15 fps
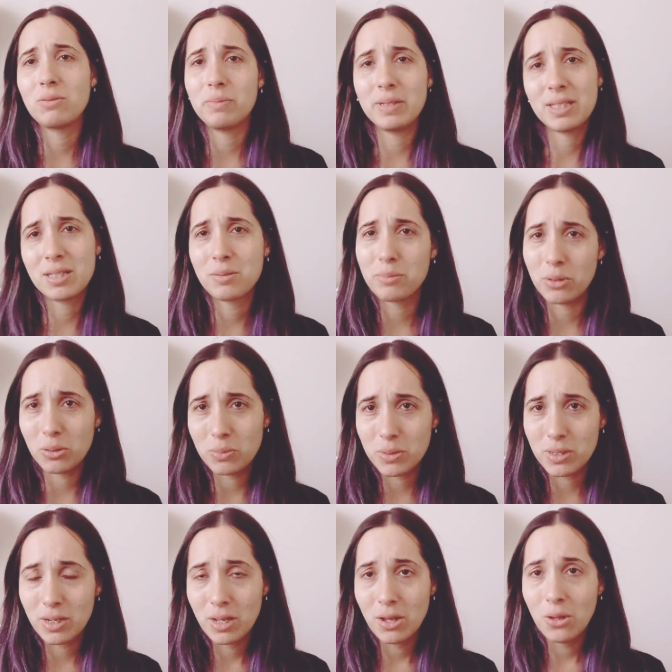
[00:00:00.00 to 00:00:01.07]
little bits and
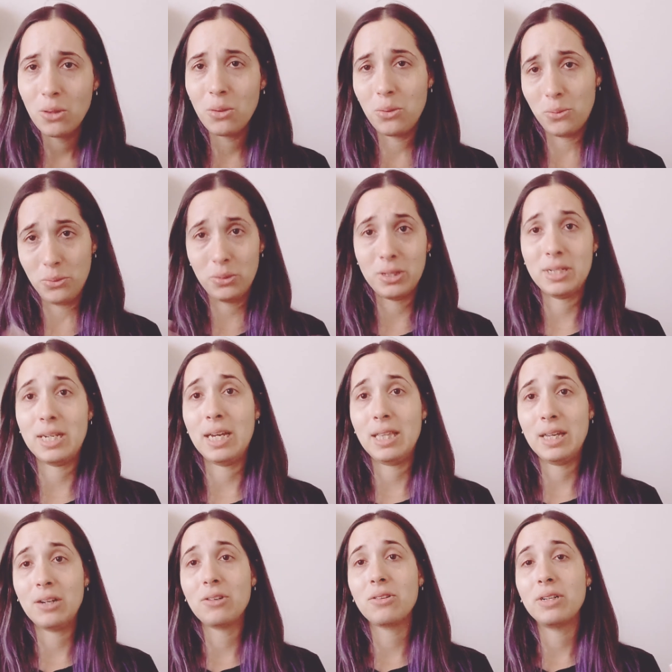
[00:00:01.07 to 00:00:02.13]
bobs through the day
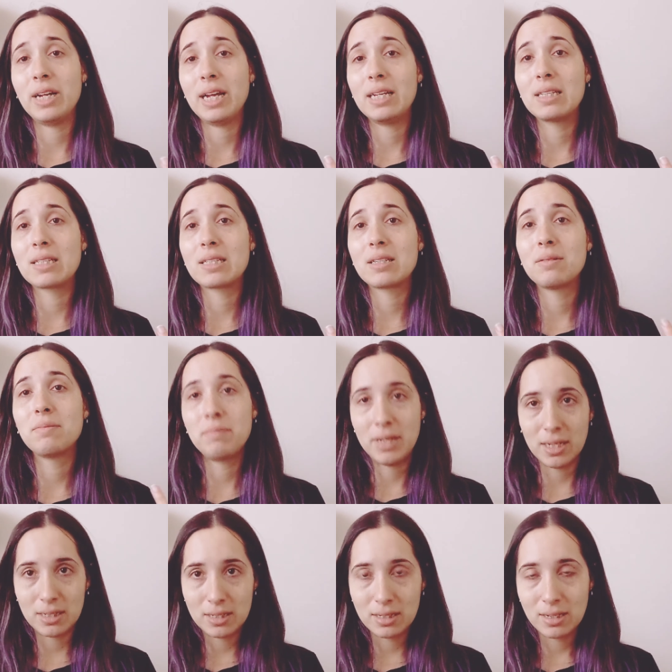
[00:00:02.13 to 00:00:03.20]
that creates
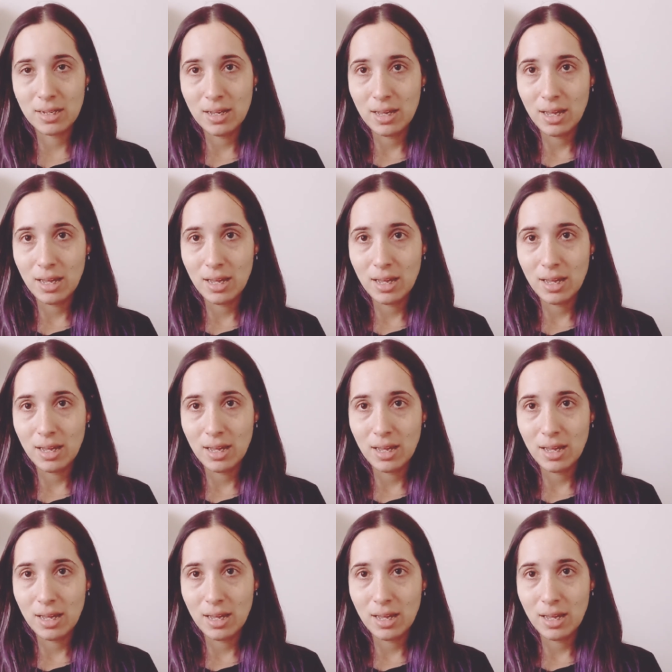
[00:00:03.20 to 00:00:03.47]
mess,